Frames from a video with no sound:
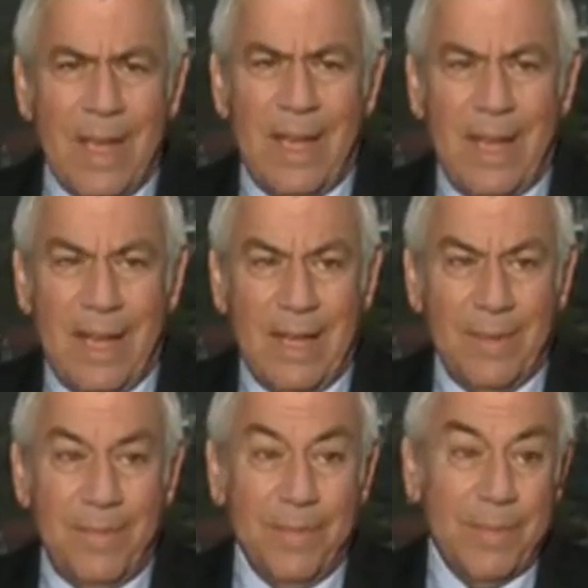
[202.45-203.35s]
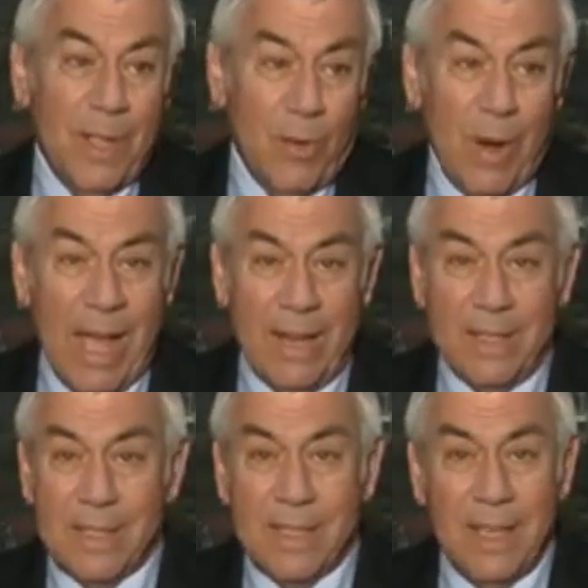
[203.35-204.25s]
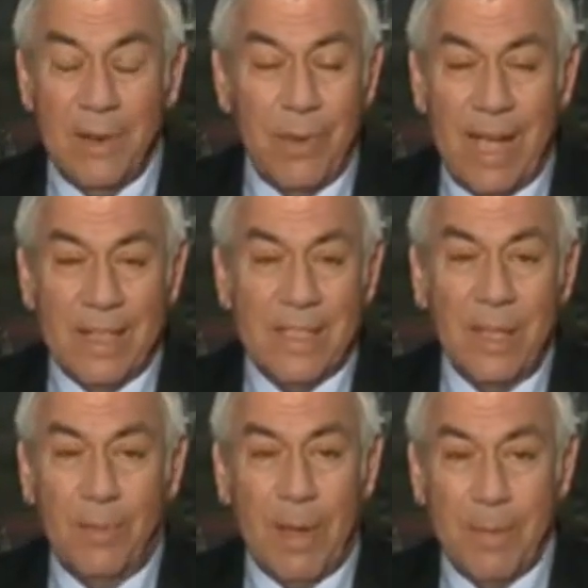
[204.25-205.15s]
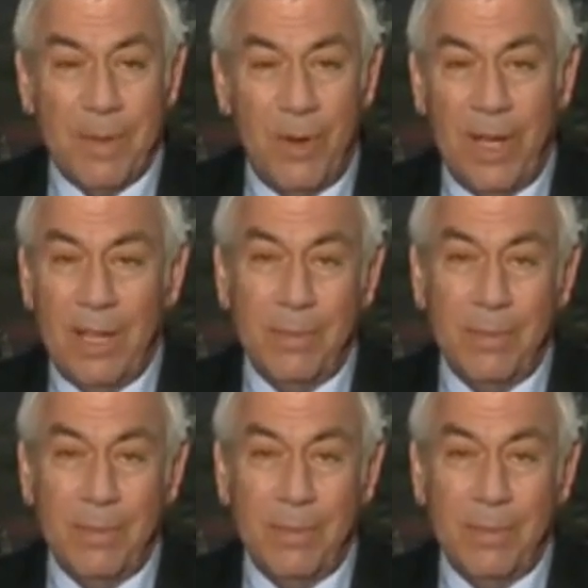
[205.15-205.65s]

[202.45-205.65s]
Iran is still pumping oil,